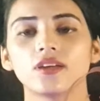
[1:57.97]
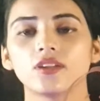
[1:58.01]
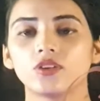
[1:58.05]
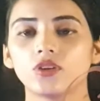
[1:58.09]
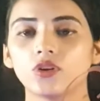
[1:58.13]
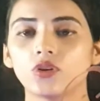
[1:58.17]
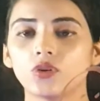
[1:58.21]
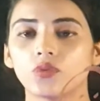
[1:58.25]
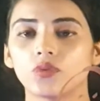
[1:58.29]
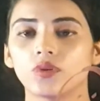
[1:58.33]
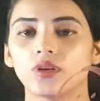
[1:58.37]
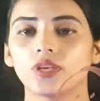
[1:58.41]

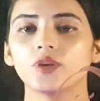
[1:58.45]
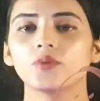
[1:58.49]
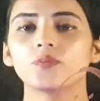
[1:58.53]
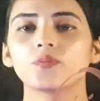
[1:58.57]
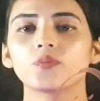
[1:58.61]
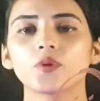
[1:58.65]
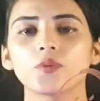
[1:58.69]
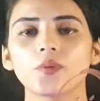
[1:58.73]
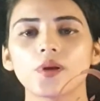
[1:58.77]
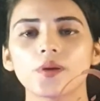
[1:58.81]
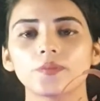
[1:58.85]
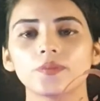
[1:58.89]
No, you
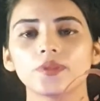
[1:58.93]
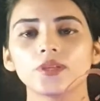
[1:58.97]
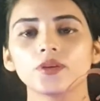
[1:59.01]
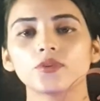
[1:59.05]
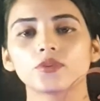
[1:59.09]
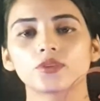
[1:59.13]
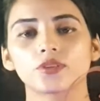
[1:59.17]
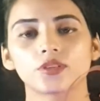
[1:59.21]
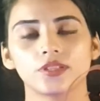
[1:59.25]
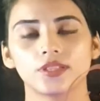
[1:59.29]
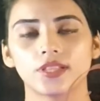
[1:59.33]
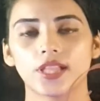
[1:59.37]
probably
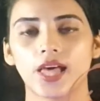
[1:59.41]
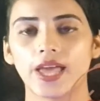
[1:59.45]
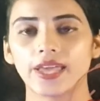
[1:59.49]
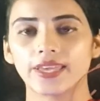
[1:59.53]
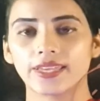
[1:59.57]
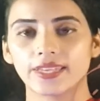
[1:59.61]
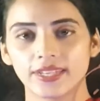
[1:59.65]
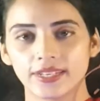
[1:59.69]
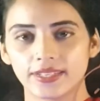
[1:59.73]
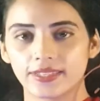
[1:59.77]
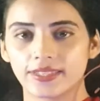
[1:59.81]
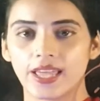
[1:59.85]
wouldn't
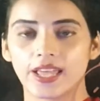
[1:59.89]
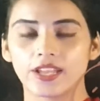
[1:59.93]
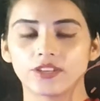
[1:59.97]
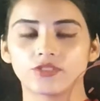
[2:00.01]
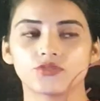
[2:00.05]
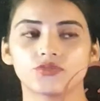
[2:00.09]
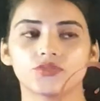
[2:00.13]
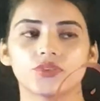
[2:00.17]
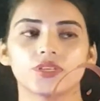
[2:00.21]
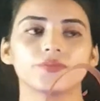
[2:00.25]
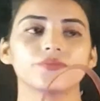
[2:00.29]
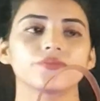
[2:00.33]
like it
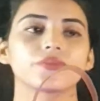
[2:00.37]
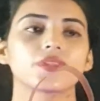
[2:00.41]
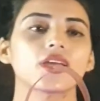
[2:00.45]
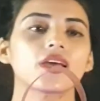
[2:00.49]
that way.